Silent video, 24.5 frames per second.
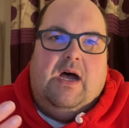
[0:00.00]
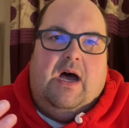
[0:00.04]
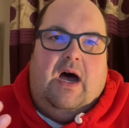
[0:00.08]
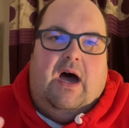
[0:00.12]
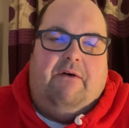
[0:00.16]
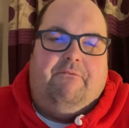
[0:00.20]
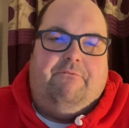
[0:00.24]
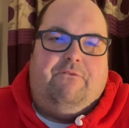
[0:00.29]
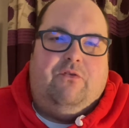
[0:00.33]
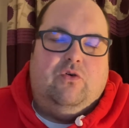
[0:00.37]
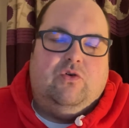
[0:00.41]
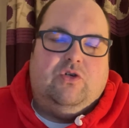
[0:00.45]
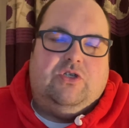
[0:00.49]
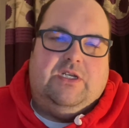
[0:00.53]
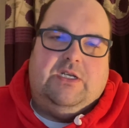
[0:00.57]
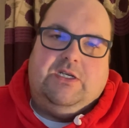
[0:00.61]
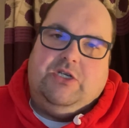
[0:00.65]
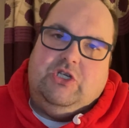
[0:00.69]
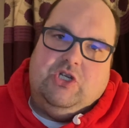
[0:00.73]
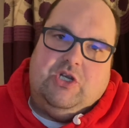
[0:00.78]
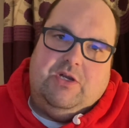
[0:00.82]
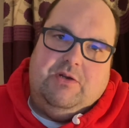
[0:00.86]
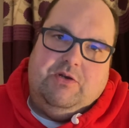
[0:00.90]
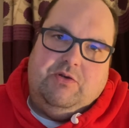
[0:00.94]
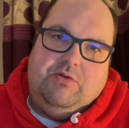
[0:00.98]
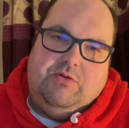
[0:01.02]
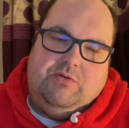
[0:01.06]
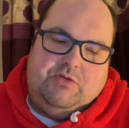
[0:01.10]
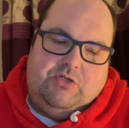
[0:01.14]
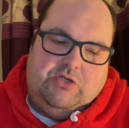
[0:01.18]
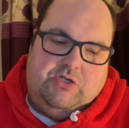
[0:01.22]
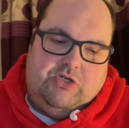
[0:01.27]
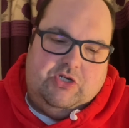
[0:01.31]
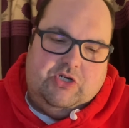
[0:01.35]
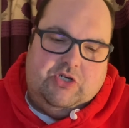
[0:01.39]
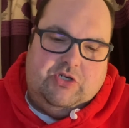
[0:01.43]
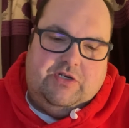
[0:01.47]
Unfortunately,
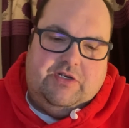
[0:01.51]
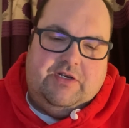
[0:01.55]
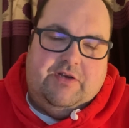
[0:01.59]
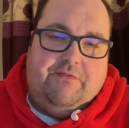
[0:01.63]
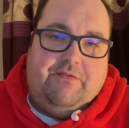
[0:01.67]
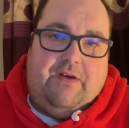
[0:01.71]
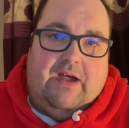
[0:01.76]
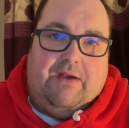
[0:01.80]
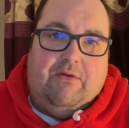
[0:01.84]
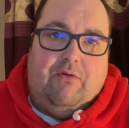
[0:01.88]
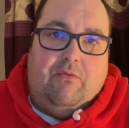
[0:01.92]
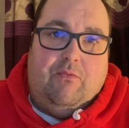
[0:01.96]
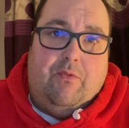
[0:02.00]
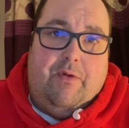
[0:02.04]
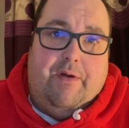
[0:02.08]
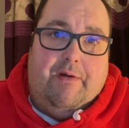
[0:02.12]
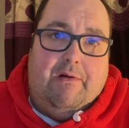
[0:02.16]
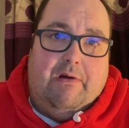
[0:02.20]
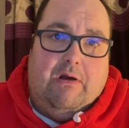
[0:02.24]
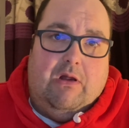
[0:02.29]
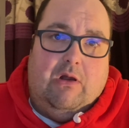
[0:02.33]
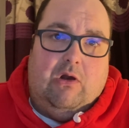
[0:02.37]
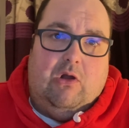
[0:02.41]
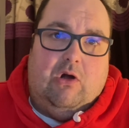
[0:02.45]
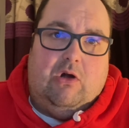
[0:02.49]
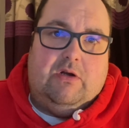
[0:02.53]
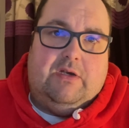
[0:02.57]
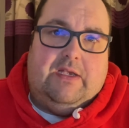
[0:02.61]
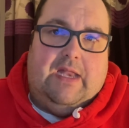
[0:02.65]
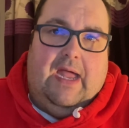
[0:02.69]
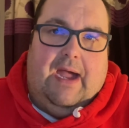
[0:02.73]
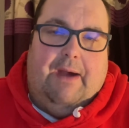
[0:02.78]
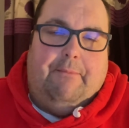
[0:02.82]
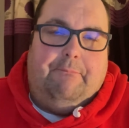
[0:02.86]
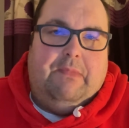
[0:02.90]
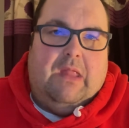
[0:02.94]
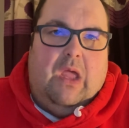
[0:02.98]
due to the fact that we're in a
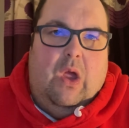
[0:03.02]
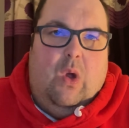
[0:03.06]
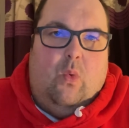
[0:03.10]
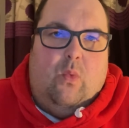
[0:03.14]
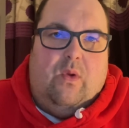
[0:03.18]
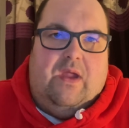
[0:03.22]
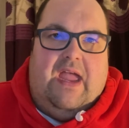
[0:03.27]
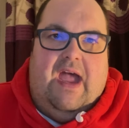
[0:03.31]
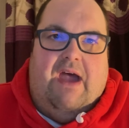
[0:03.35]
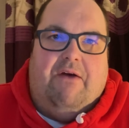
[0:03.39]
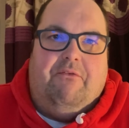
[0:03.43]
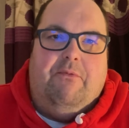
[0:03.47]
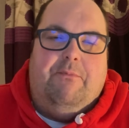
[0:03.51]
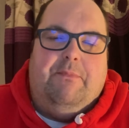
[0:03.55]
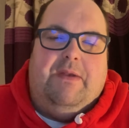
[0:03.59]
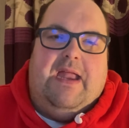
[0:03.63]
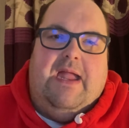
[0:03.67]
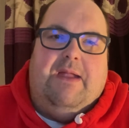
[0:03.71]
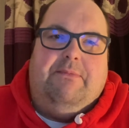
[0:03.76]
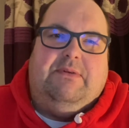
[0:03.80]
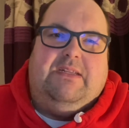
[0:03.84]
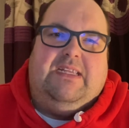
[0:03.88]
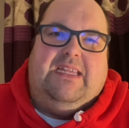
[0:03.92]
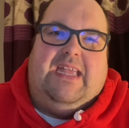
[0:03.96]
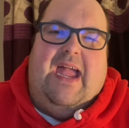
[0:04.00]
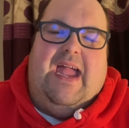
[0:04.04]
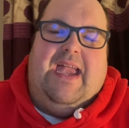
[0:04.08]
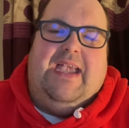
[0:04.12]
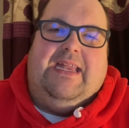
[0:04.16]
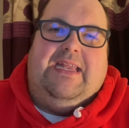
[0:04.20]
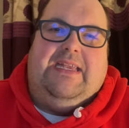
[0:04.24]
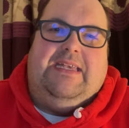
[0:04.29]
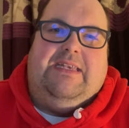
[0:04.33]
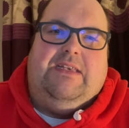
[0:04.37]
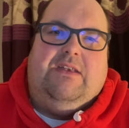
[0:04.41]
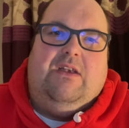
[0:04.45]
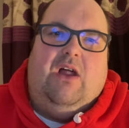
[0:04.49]
lockdown, we haven't been able to get
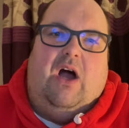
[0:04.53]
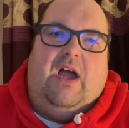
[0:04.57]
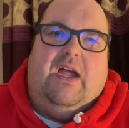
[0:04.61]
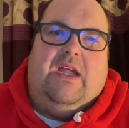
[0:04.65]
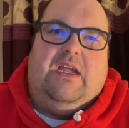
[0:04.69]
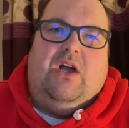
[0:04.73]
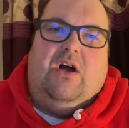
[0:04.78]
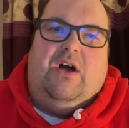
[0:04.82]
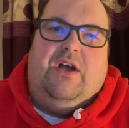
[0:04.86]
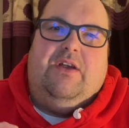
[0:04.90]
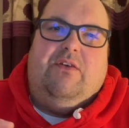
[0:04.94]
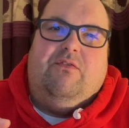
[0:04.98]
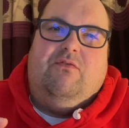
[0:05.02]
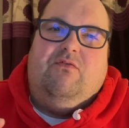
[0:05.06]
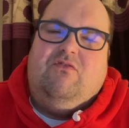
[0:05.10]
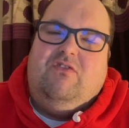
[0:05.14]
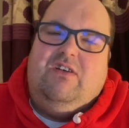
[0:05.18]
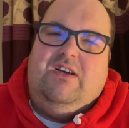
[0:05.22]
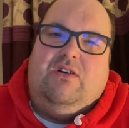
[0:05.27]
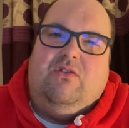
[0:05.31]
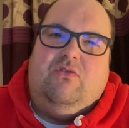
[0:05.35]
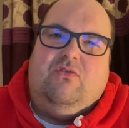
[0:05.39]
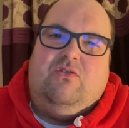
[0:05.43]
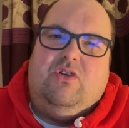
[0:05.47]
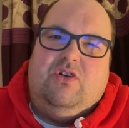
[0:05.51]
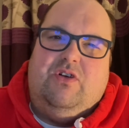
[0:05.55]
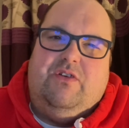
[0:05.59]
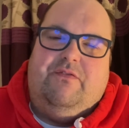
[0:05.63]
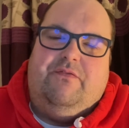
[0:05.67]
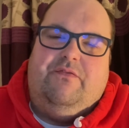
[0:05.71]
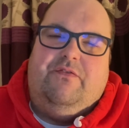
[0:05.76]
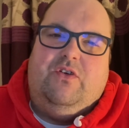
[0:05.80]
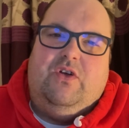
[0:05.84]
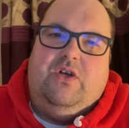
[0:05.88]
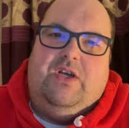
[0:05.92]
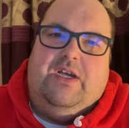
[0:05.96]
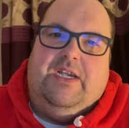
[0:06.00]
any like kind of real good
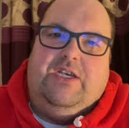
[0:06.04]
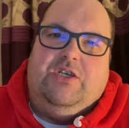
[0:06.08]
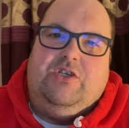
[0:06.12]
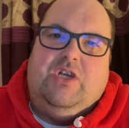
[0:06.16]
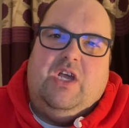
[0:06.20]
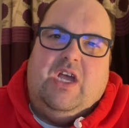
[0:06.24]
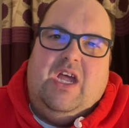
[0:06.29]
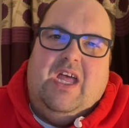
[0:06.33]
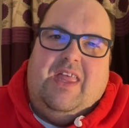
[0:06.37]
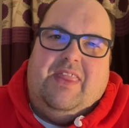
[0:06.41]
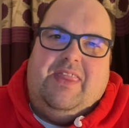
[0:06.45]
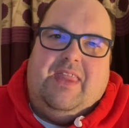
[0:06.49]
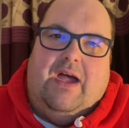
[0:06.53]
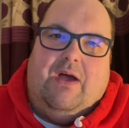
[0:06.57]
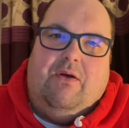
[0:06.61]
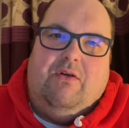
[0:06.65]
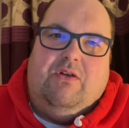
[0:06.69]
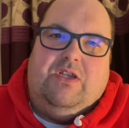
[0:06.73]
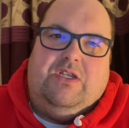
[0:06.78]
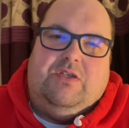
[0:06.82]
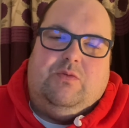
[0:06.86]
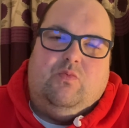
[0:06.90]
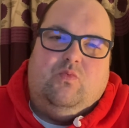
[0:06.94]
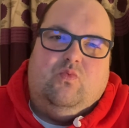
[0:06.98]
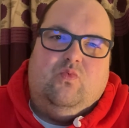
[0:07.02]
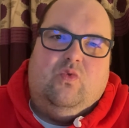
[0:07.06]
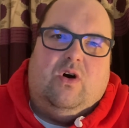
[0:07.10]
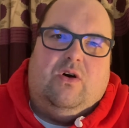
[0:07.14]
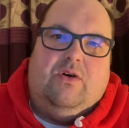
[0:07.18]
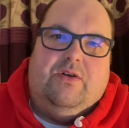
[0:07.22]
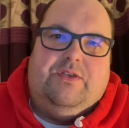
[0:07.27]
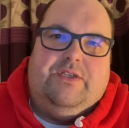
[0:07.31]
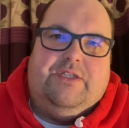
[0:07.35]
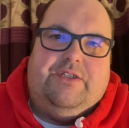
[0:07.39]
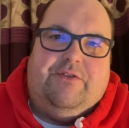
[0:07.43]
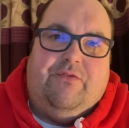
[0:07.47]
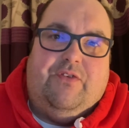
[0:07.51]
footage that
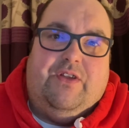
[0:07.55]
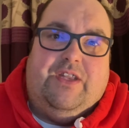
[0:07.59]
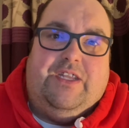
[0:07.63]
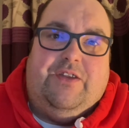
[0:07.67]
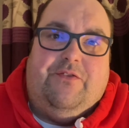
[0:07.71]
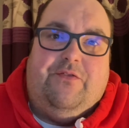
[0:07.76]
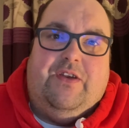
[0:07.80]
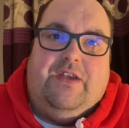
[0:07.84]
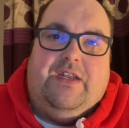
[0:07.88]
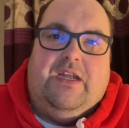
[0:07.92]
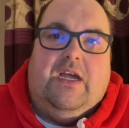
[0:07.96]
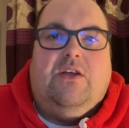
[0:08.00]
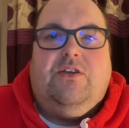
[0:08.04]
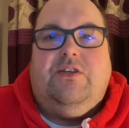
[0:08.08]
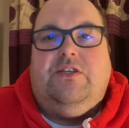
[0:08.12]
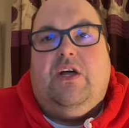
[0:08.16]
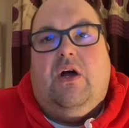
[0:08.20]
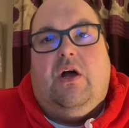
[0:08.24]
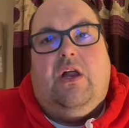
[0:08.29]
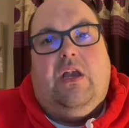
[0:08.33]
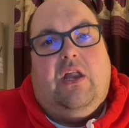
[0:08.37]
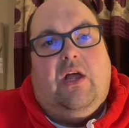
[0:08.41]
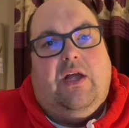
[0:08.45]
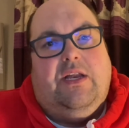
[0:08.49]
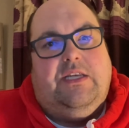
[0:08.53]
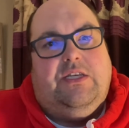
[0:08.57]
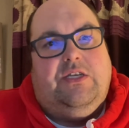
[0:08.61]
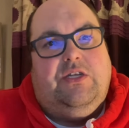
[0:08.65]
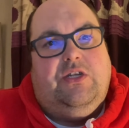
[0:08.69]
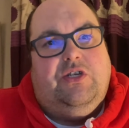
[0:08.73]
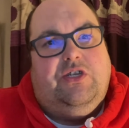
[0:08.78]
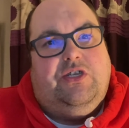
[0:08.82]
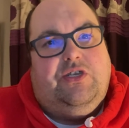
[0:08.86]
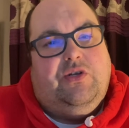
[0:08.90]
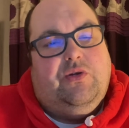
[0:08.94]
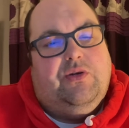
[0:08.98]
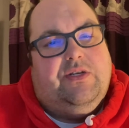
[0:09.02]
warrants for this video. So I'd like to
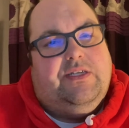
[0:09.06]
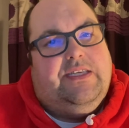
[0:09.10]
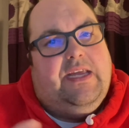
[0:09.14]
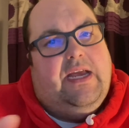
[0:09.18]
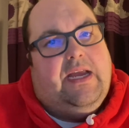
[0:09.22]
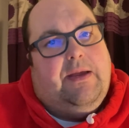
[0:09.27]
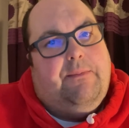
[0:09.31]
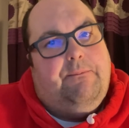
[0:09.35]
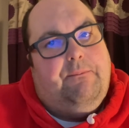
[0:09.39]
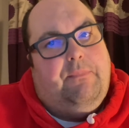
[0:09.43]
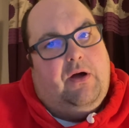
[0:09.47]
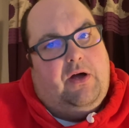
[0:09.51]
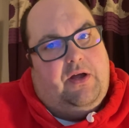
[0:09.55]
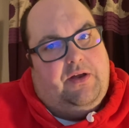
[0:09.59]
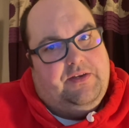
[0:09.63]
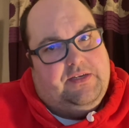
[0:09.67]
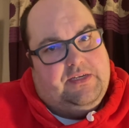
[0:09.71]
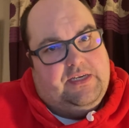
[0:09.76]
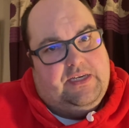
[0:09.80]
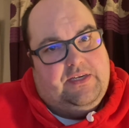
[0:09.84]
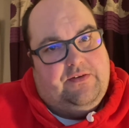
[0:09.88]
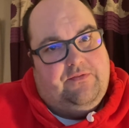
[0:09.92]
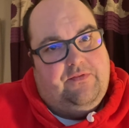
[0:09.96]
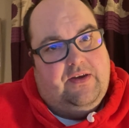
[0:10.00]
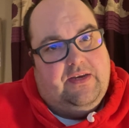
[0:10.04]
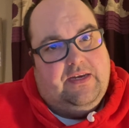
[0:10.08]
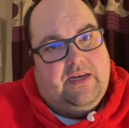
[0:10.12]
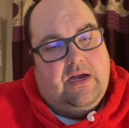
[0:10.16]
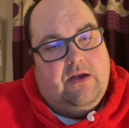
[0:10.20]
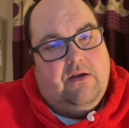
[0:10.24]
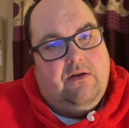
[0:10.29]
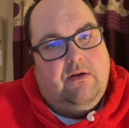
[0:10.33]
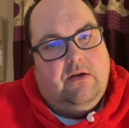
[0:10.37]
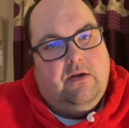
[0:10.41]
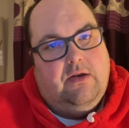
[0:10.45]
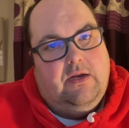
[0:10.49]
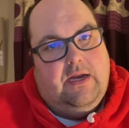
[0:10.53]
just do a second part to this
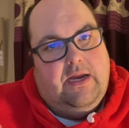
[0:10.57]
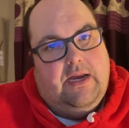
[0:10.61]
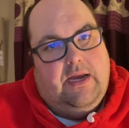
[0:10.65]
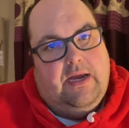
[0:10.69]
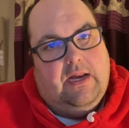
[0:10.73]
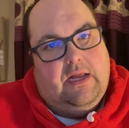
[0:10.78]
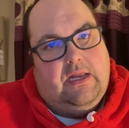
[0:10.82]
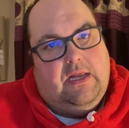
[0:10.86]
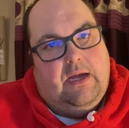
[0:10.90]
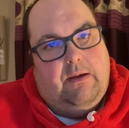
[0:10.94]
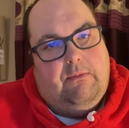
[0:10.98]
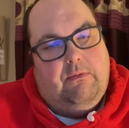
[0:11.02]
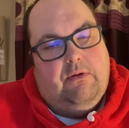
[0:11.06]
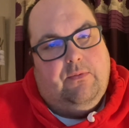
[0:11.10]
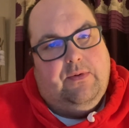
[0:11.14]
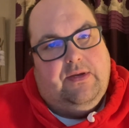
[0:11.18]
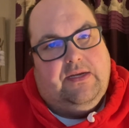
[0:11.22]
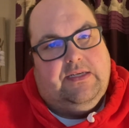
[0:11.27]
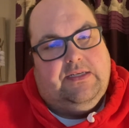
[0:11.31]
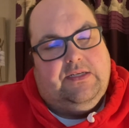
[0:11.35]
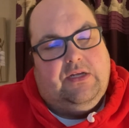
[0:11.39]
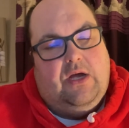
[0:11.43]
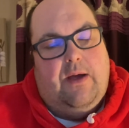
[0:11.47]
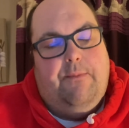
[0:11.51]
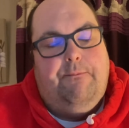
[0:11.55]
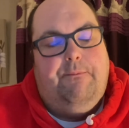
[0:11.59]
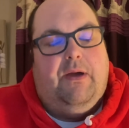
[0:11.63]
video in a couple of weeks' time.